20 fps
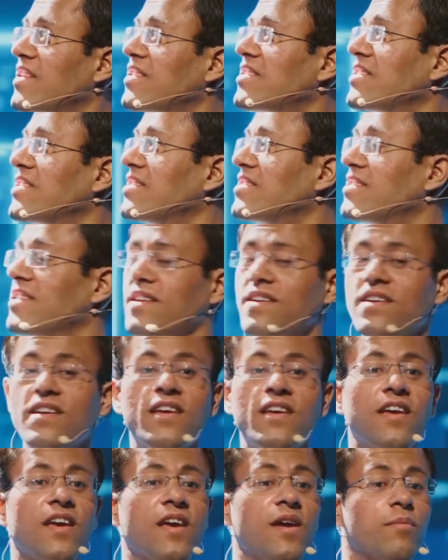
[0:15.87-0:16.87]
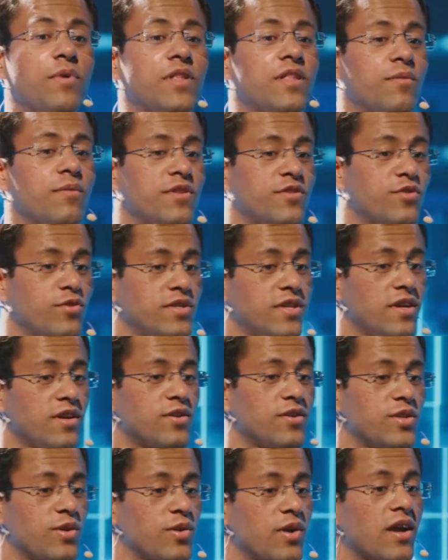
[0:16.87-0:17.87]
Think co-pilot for coding,
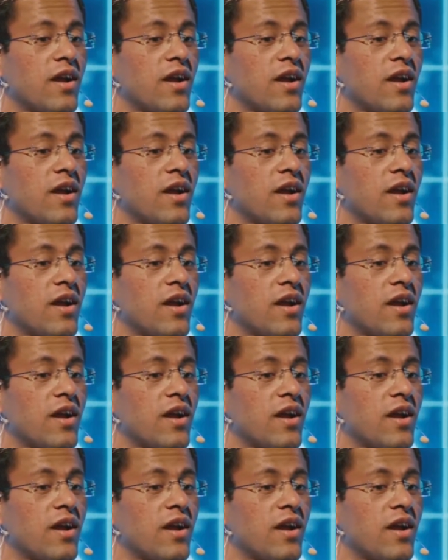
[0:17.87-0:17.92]
Gamma for